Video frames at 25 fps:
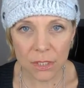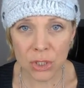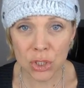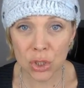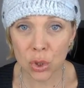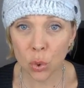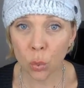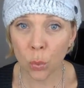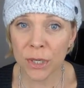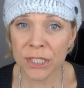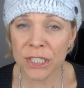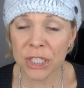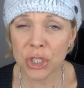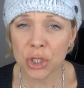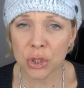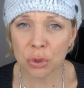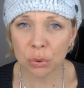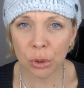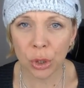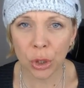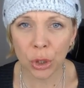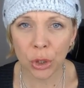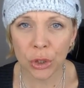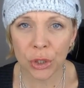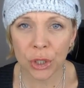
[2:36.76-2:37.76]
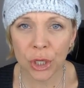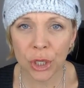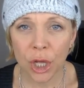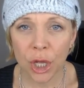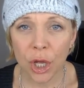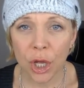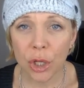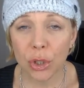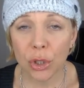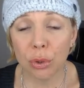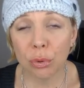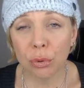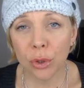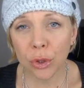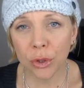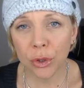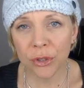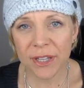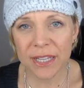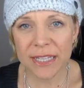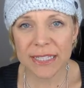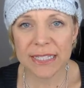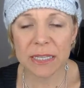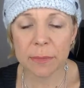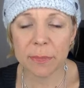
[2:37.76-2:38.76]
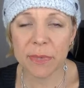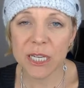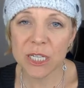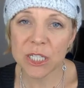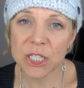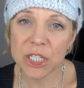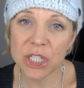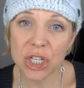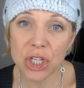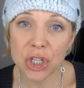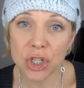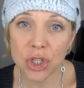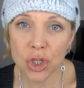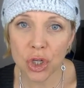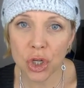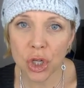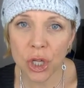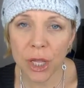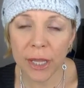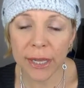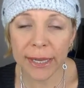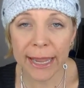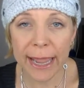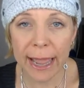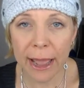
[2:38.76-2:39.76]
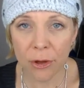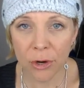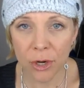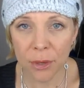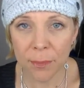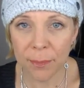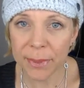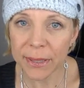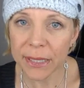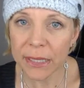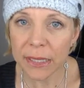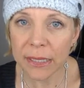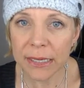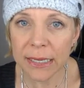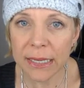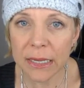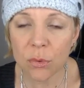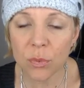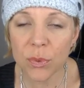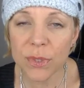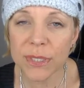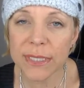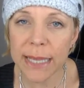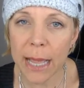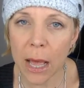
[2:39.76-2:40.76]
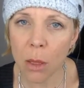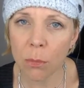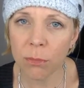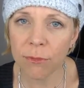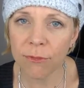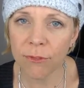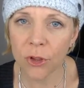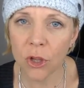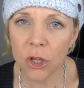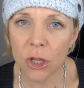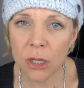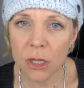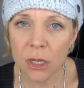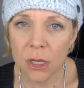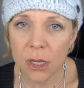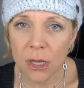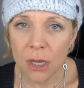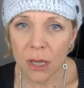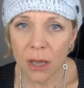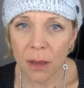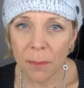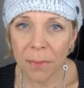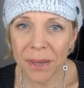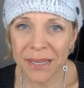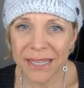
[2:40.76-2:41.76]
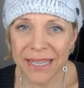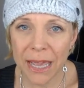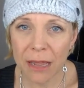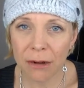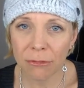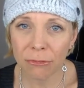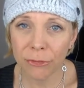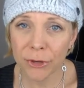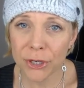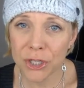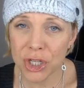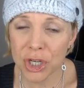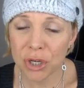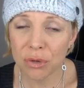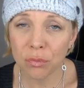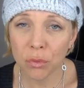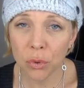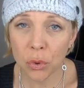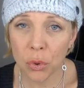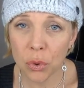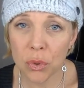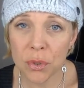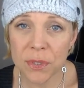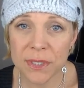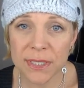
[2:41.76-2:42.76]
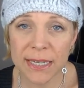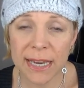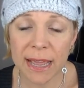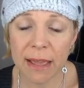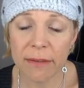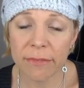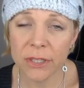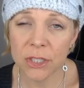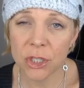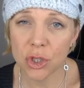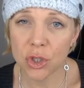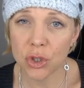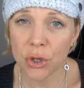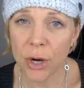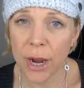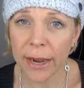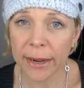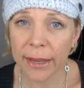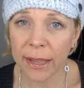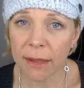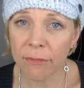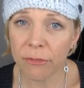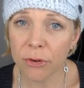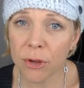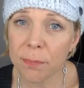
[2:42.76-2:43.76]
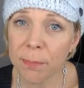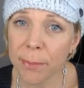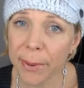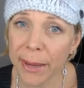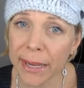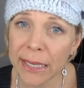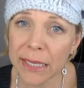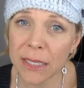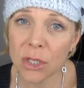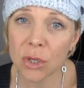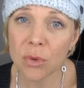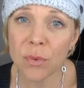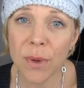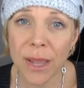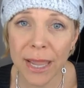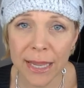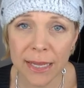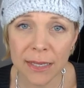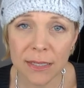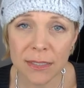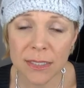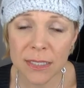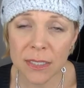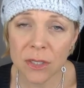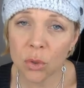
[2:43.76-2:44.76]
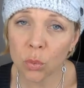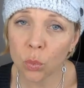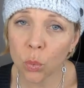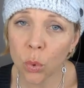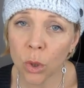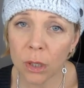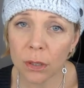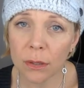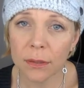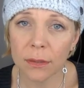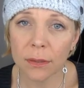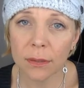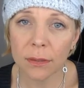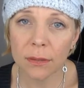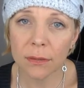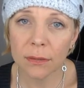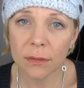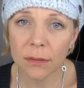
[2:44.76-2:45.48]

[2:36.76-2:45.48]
So what did you learn? You learned that some additional accountability was helpful, but yet rigid rules and having to track every bite you ate didn't work.